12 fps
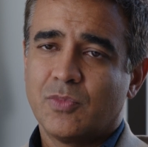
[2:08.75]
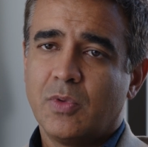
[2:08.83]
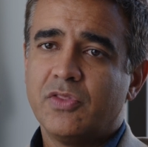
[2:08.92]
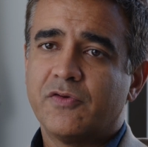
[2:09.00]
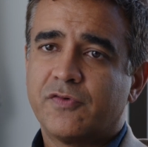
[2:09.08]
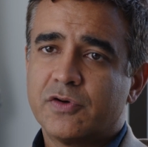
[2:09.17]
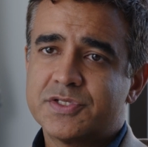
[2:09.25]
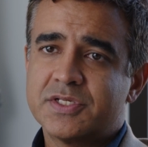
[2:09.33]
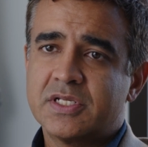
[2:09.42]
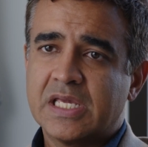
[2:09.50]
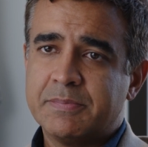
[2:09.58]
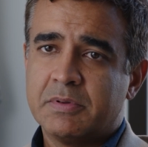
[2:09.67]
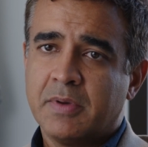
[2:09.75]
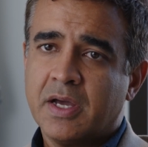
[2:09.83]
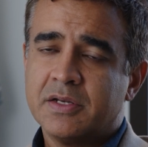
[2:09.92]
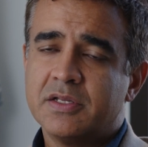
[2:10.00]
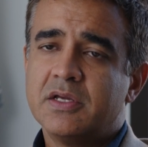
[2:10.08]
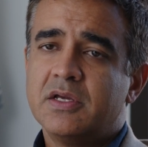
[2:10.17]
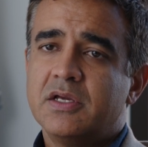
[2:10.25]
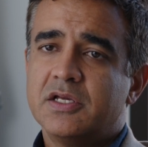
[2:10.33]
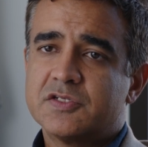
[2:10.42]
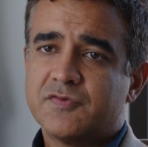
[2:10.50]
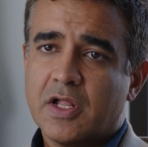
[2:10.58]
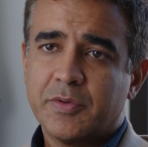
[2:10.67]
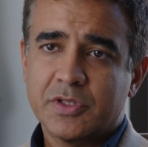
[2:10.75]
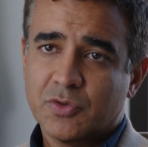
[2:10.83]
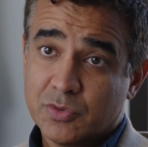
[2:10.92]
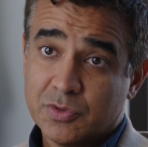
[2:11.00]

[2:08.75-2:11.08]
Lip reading: Well, the first thing to keep in mind is following the